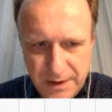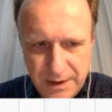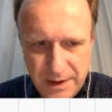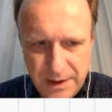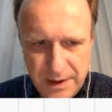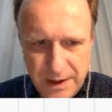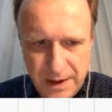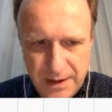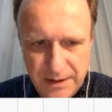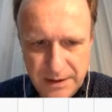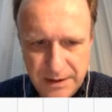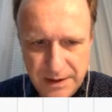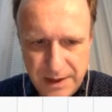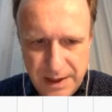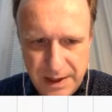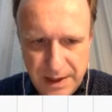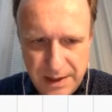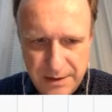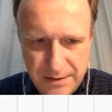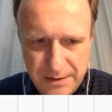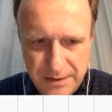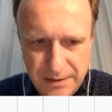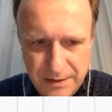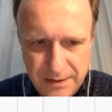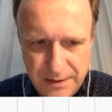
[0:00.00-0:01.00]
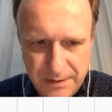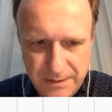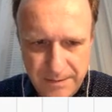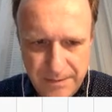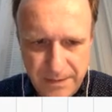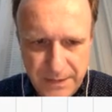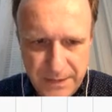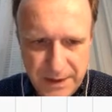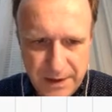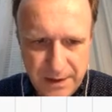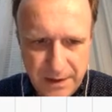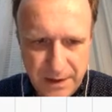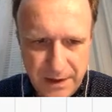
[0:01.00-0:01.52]
And again,
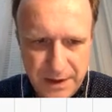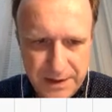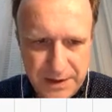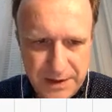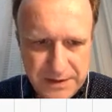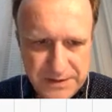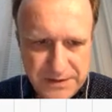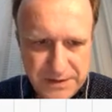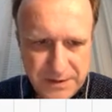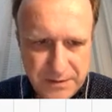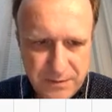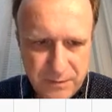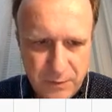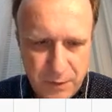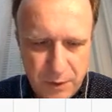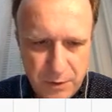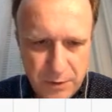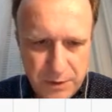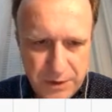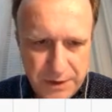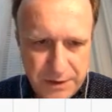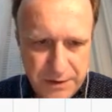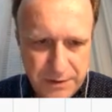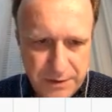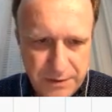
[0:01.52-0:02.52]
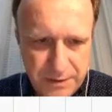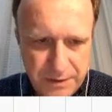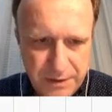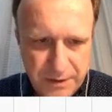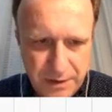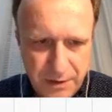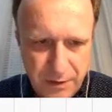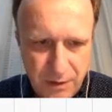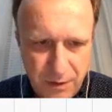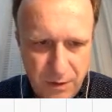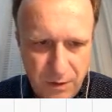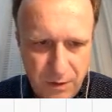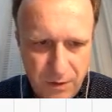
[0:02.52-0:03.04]
let us invoke the
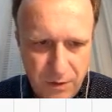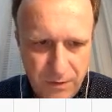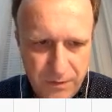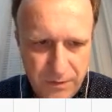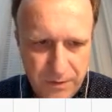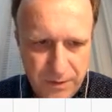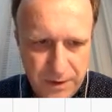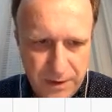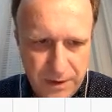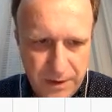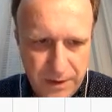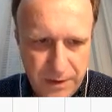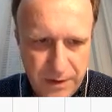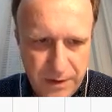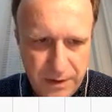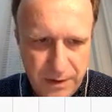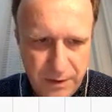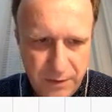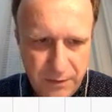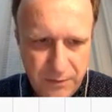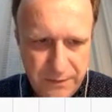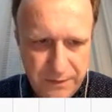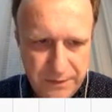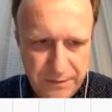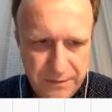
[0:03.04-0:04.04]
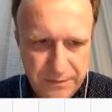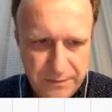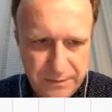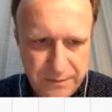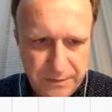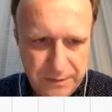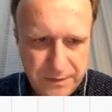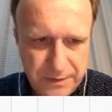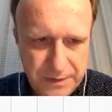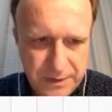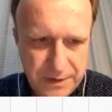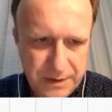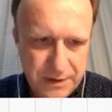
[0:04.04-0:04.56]
law of
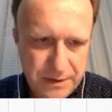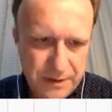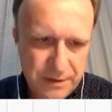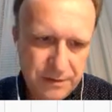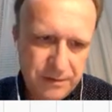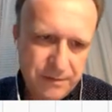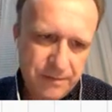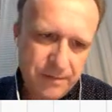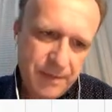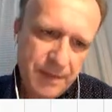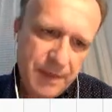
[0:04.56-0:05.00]
the